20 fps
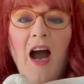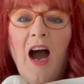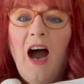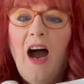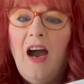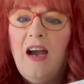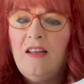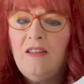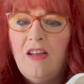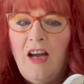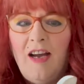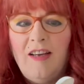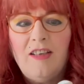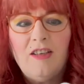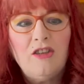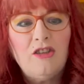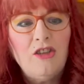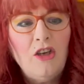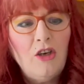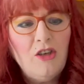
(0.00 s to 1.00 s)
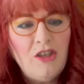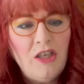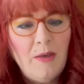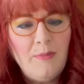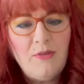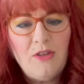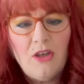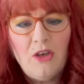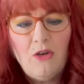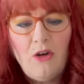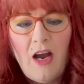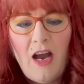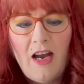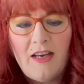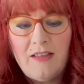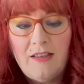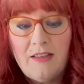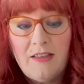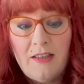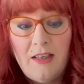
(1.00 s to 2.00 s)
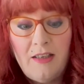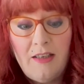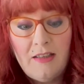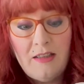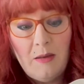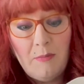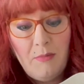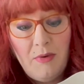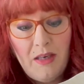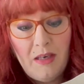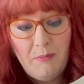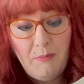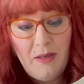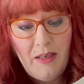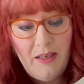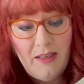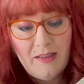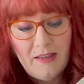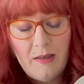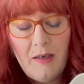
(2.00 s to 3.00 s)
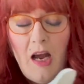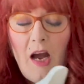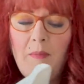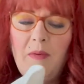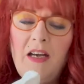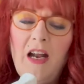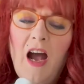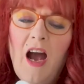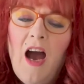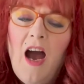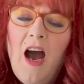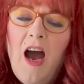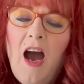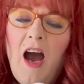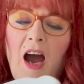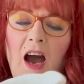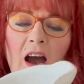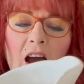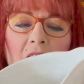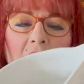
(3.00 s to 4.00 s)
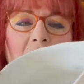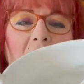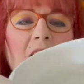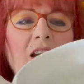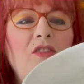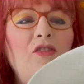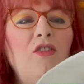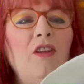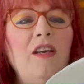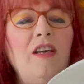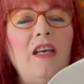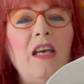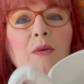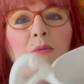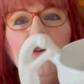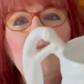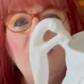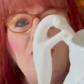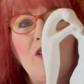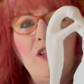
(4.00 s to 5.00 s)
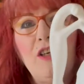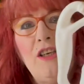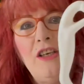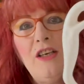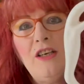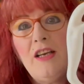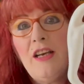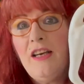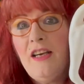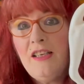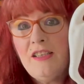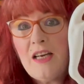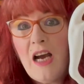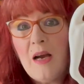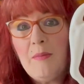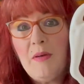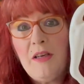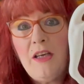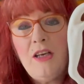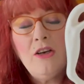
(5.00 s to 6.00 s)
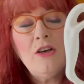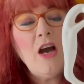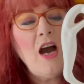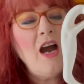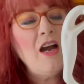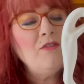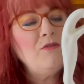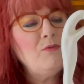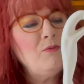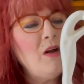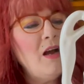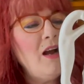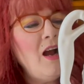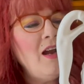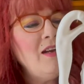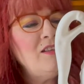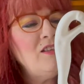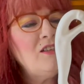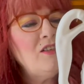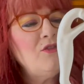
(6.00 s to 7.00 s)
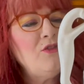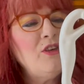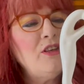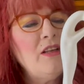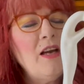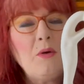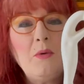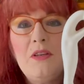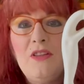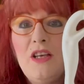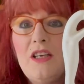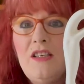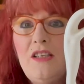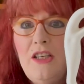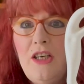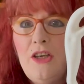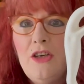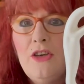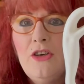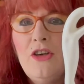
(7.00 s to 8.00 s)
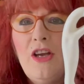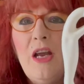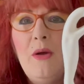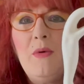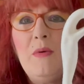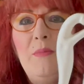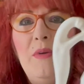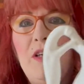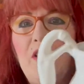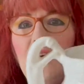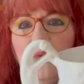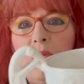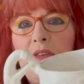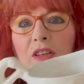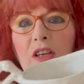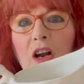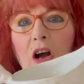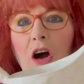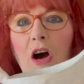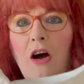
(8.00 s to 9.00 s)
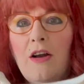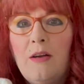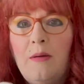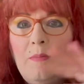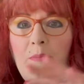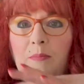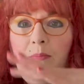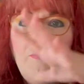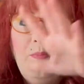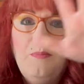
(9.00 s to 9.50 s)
I liked it. There's no chips or cracks. It is a big piece. And I mean, I think it would look good any time of year. I just feel like with the deer, it would be good with an autumn,